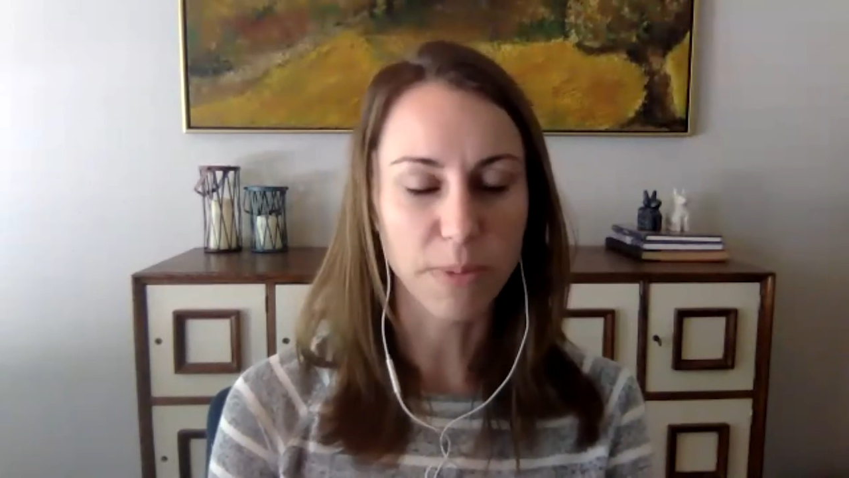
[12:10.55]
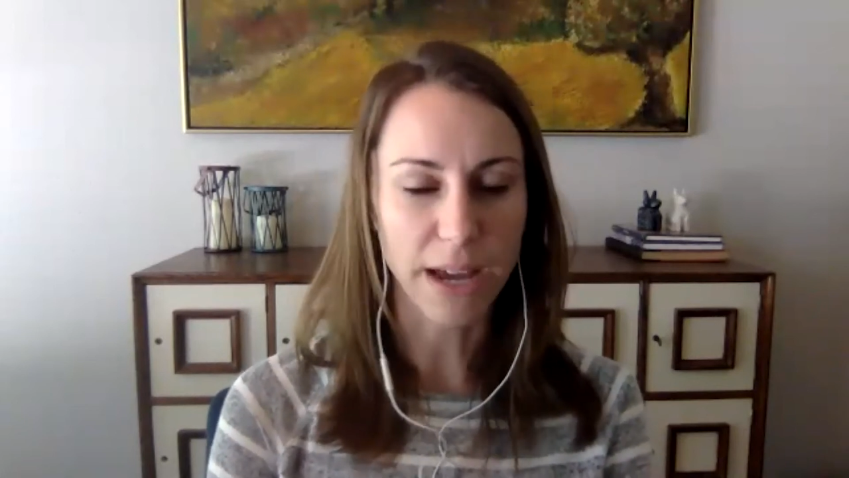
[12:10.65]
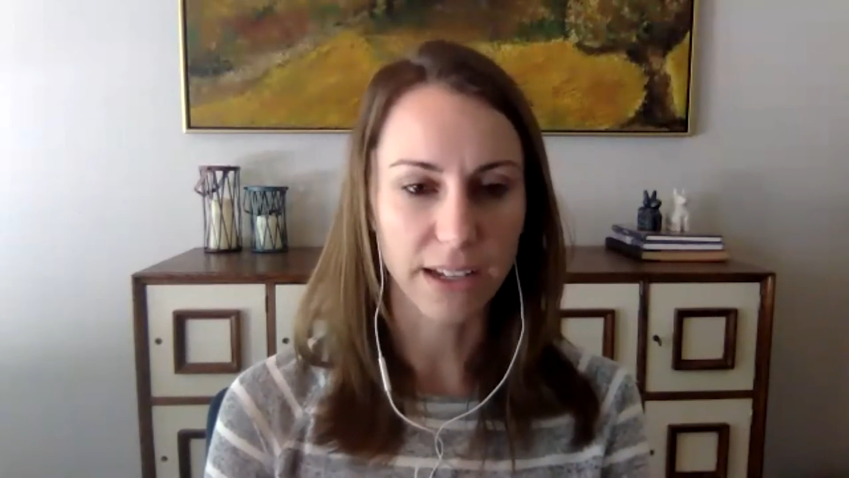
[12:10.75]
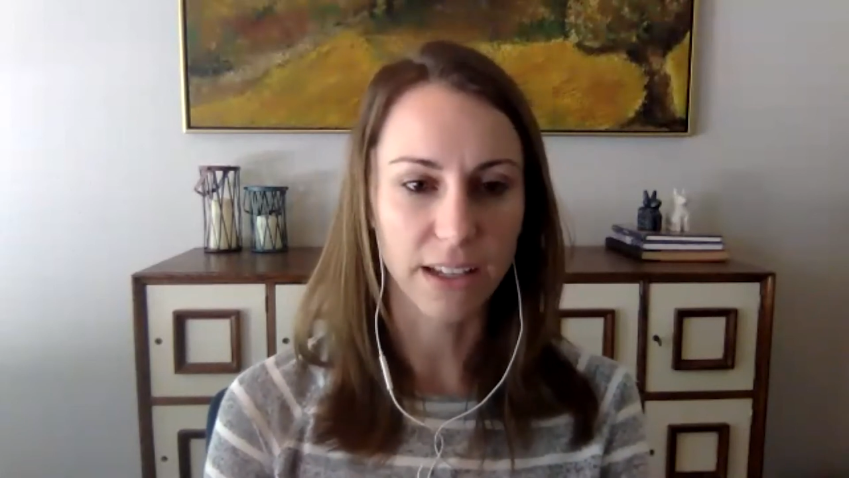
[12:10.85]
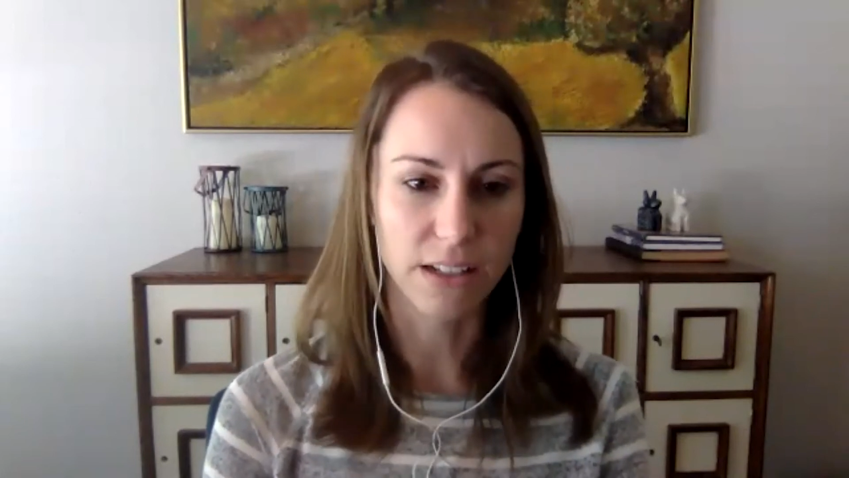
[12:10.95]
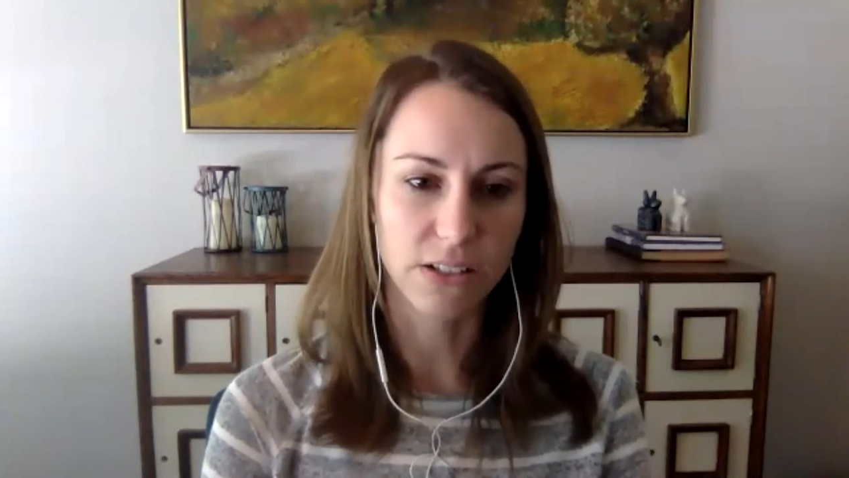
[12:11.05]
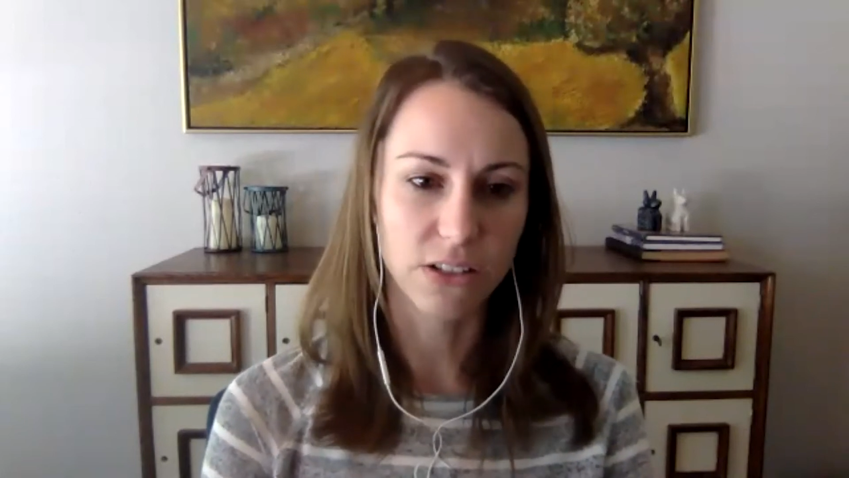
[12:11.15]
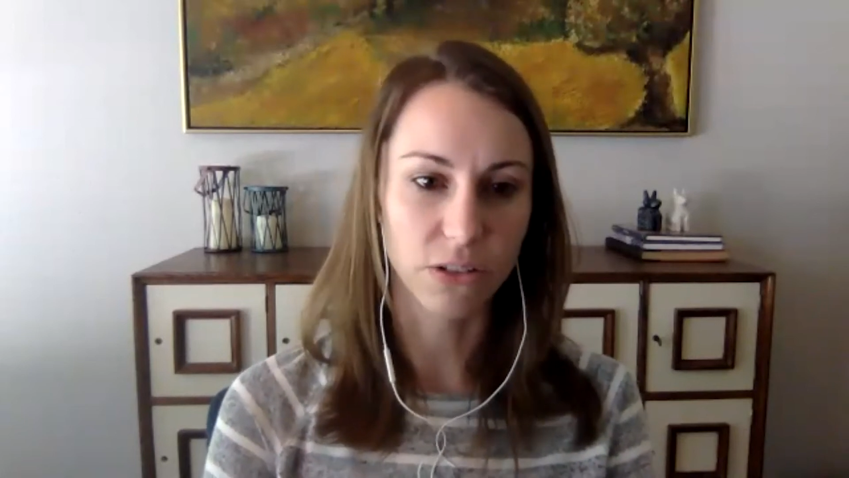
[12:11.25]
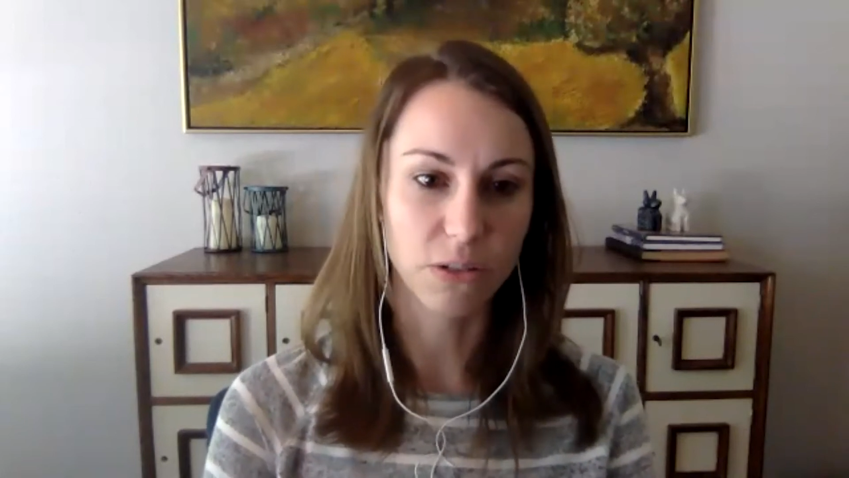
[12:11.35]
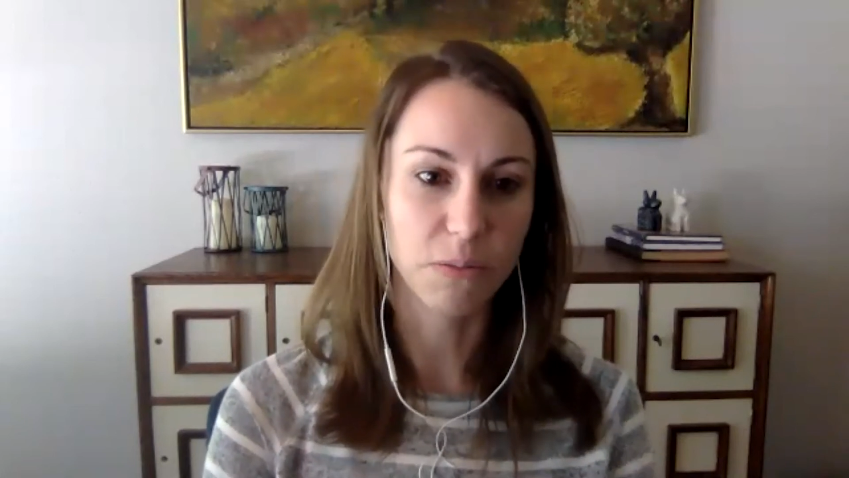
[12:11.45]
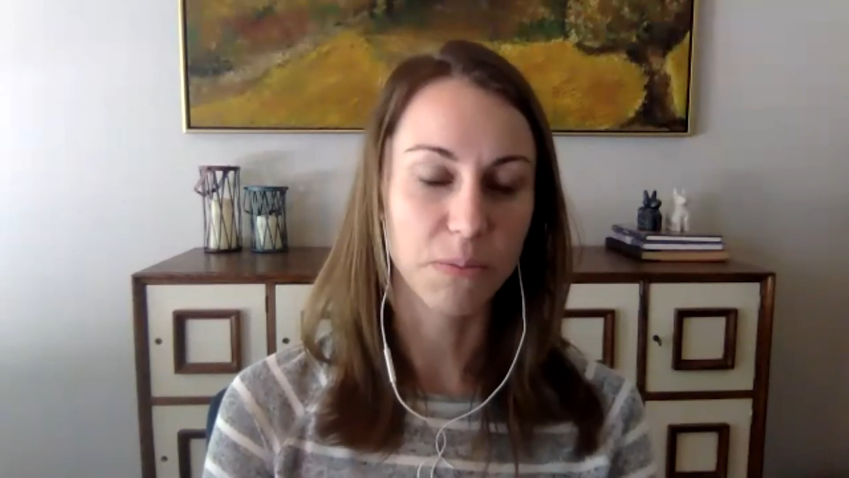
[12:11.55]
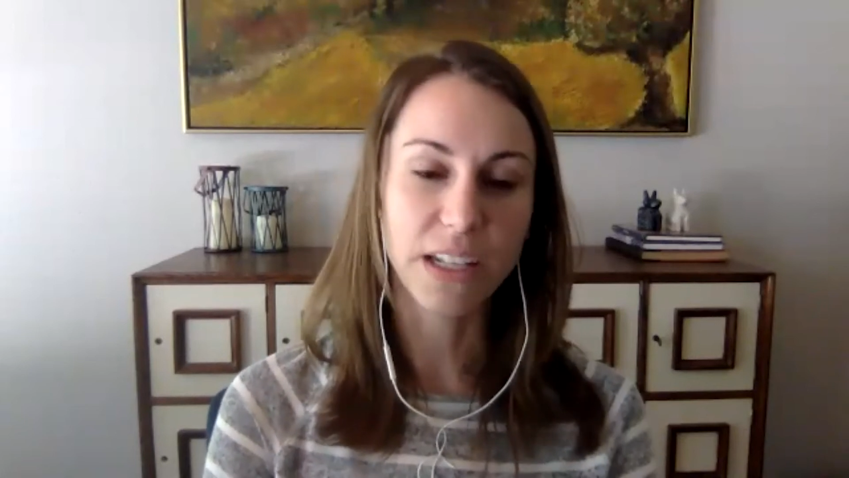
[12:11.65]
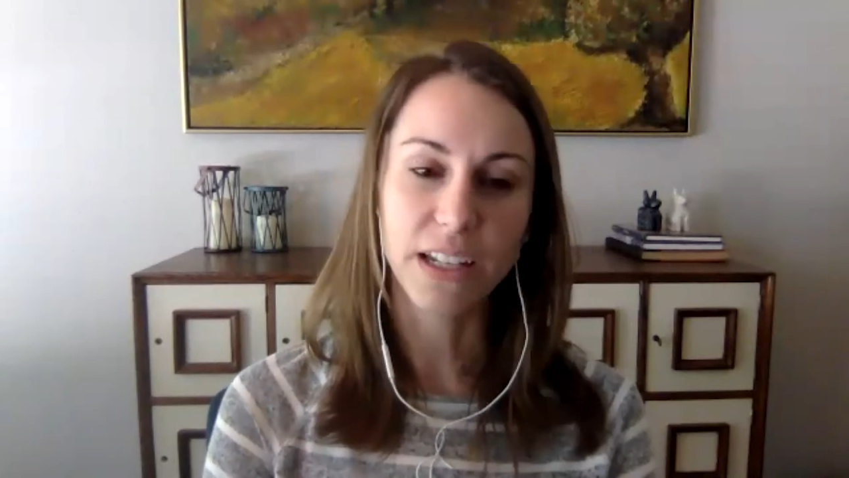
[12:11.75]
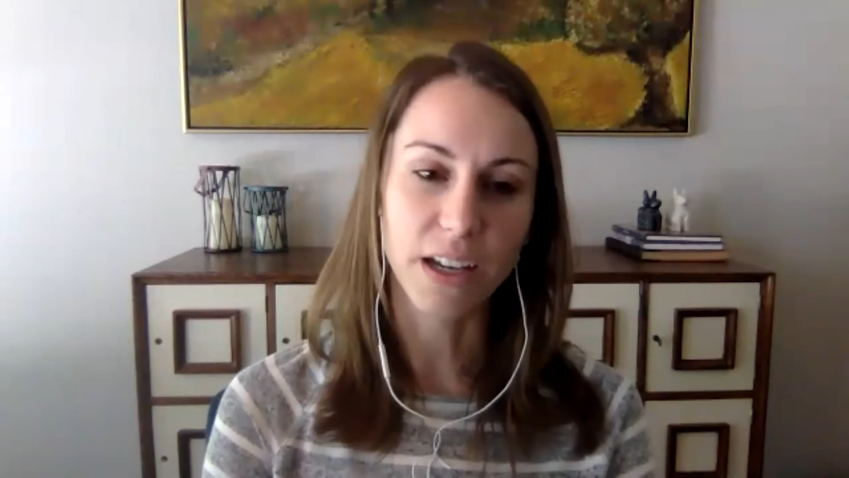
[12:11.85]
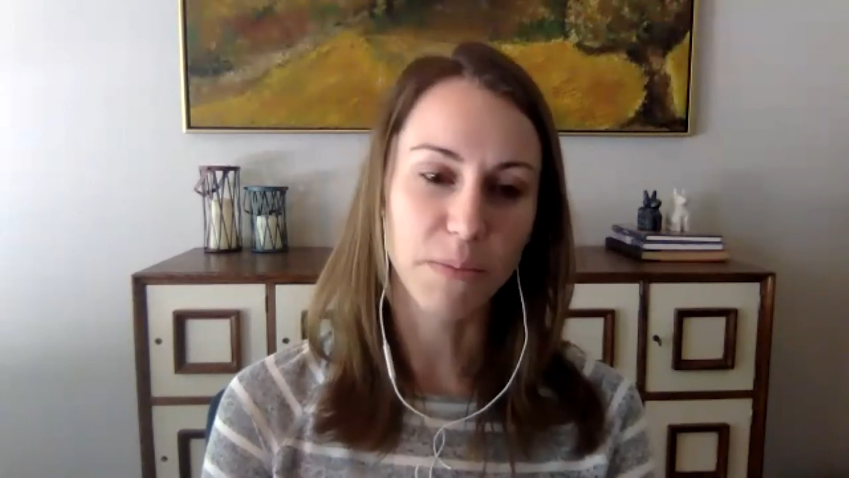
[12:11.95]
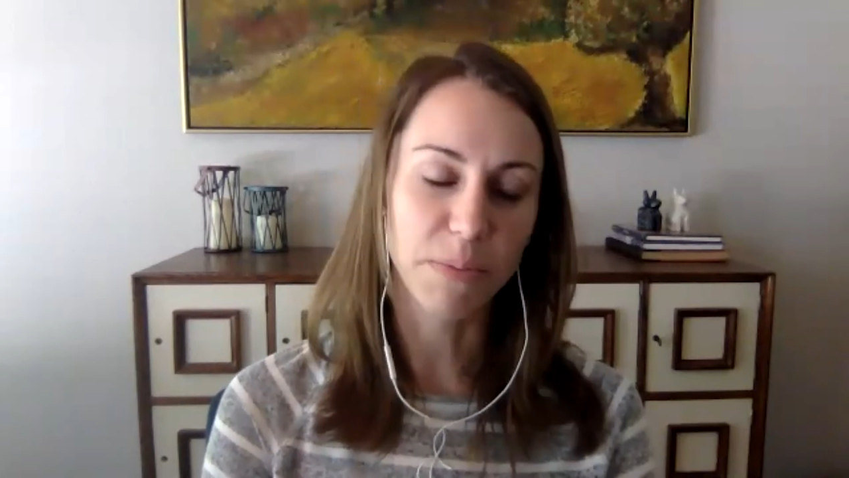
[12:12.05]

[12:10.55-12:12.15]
back into media,